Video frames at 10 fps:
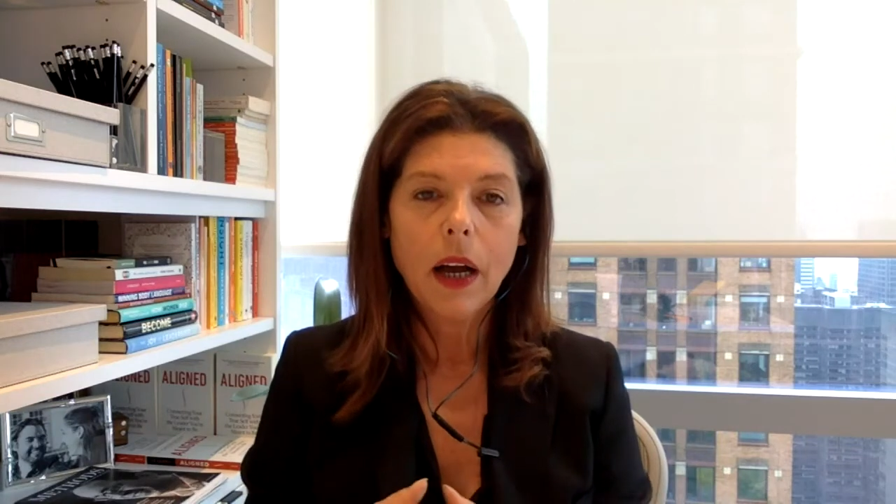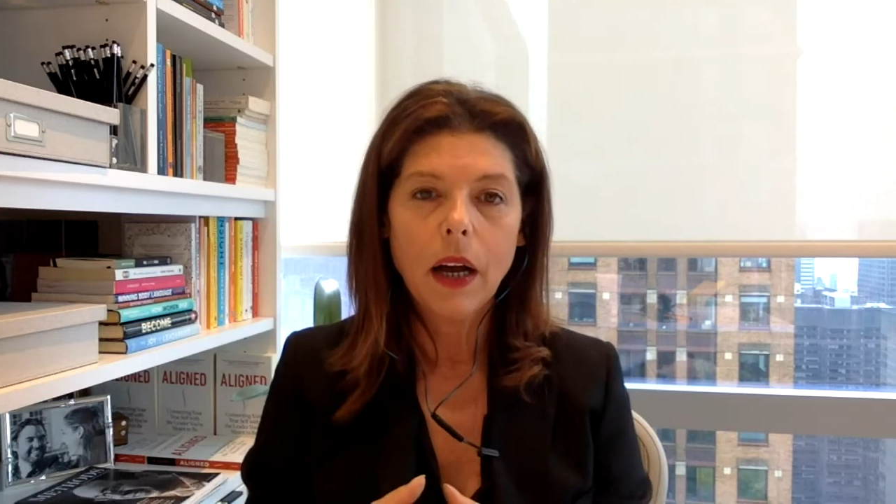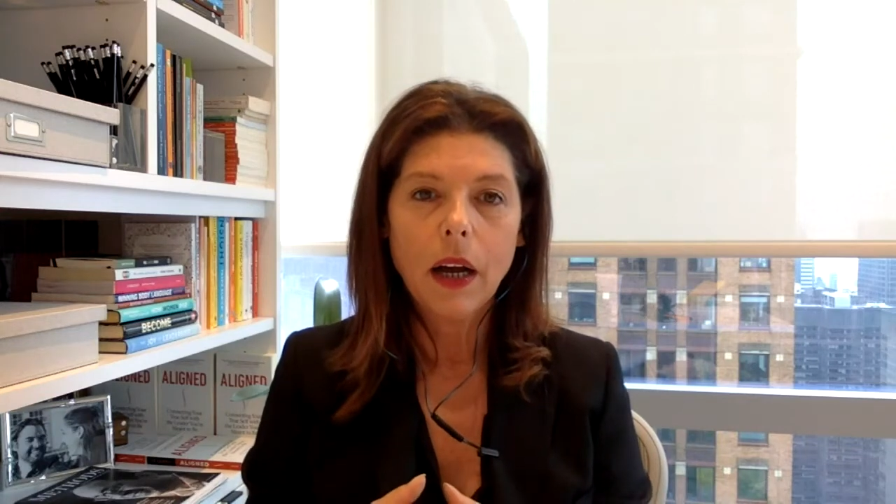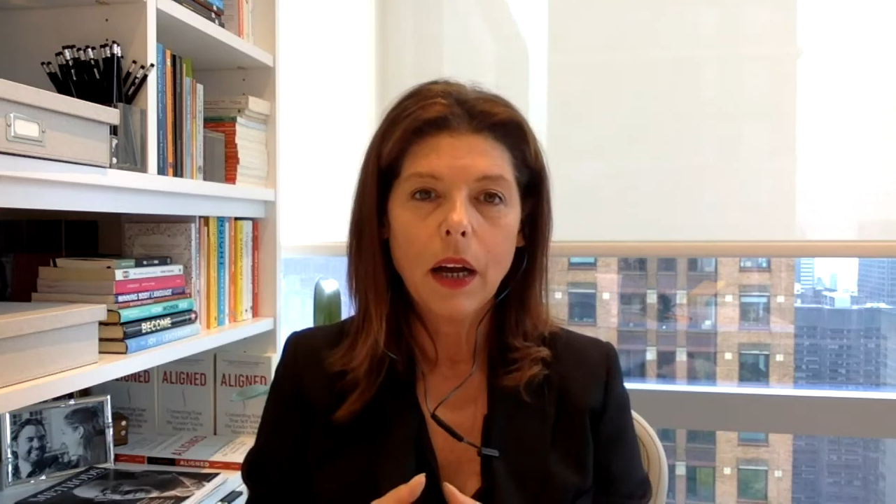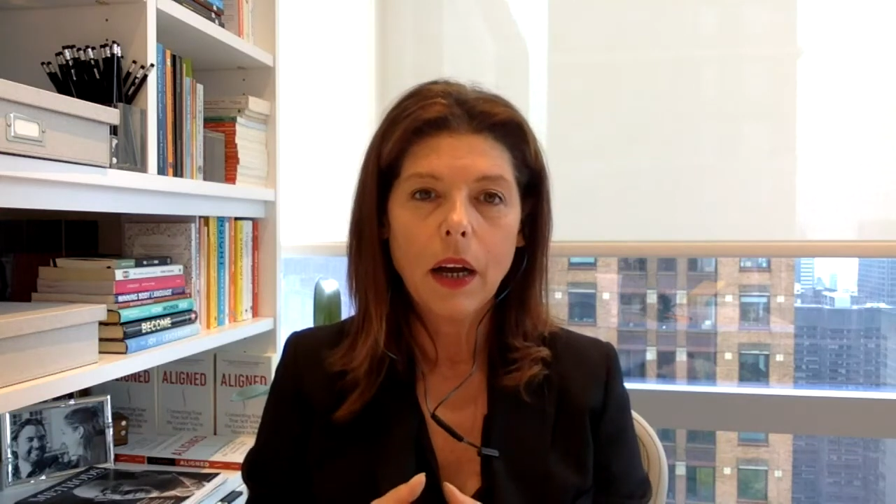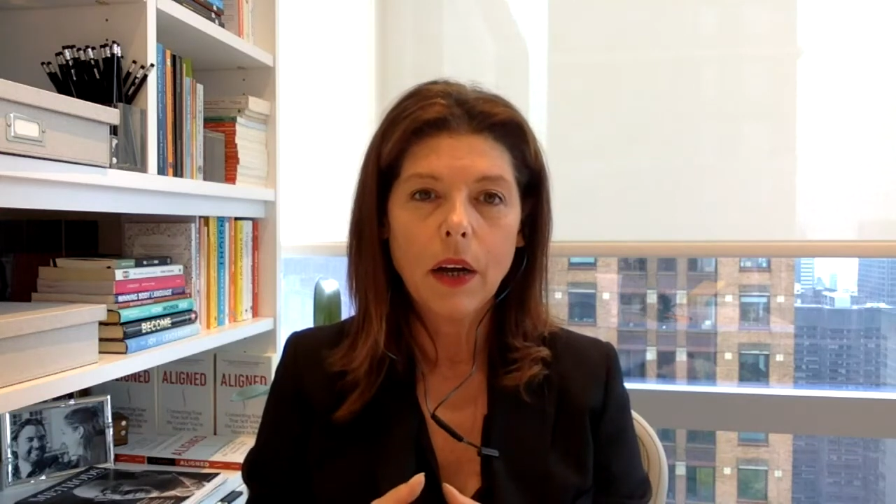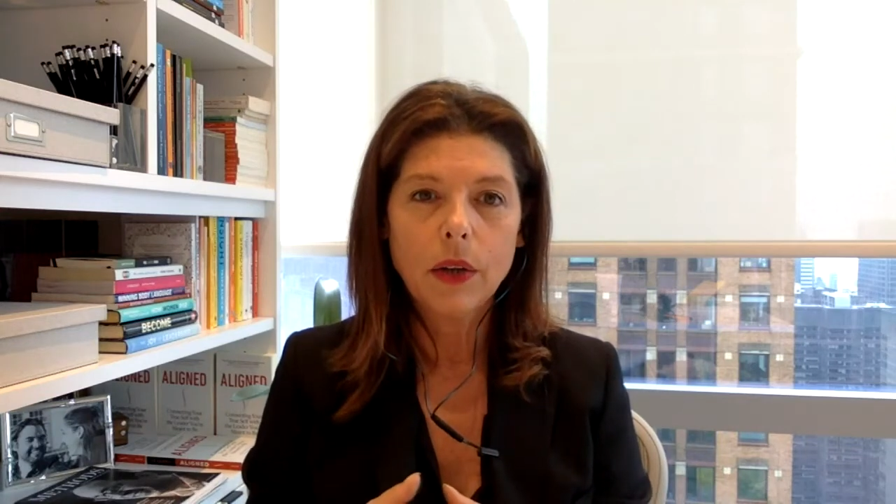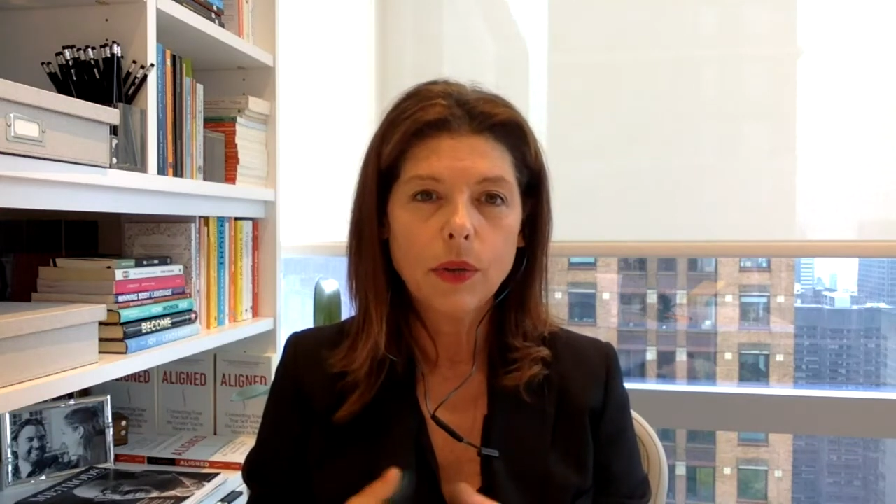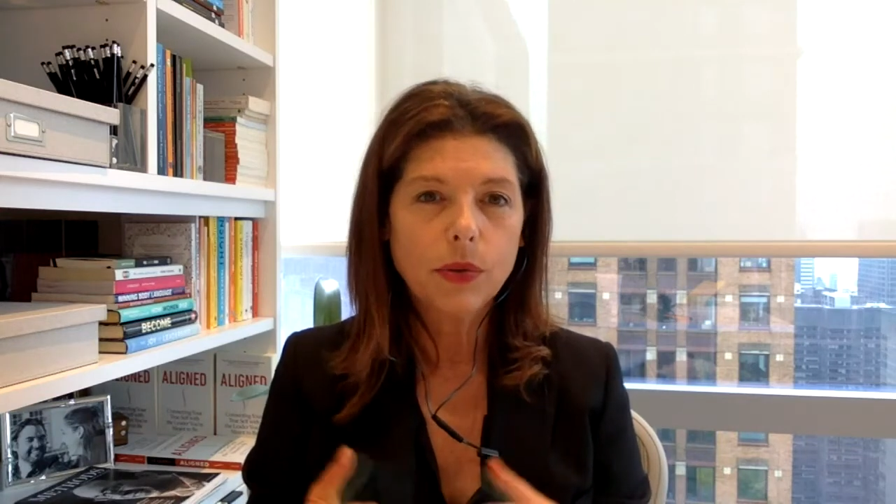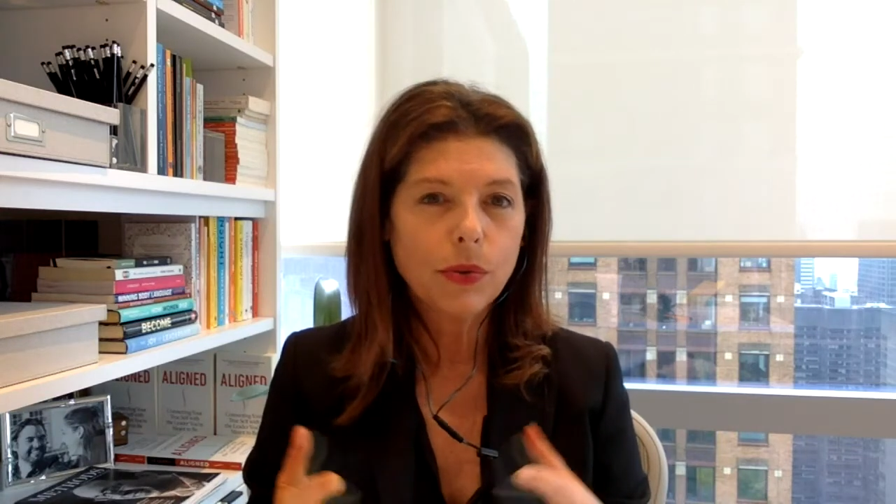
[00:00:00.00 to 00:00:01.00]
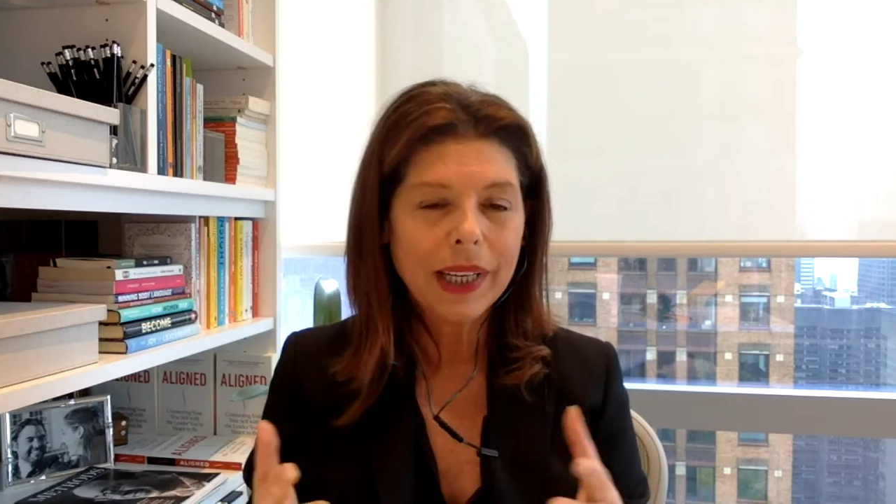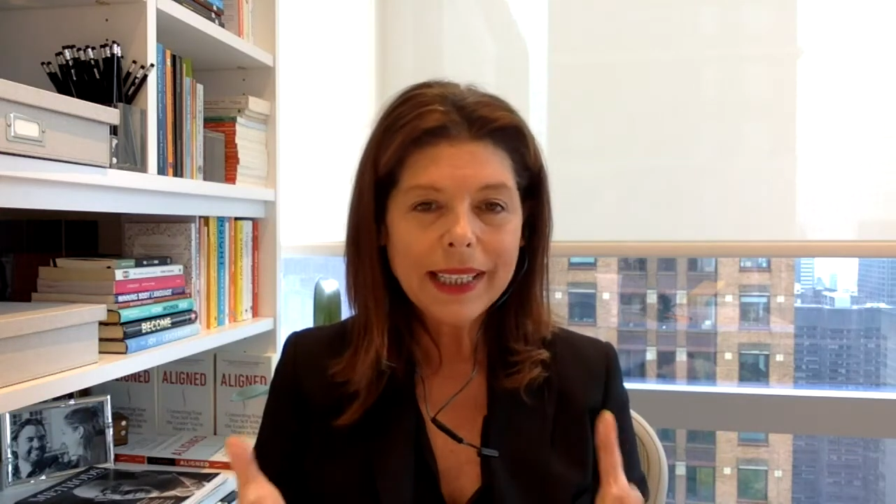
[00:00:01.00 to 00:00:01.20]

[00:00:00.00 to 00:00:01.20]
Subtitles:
To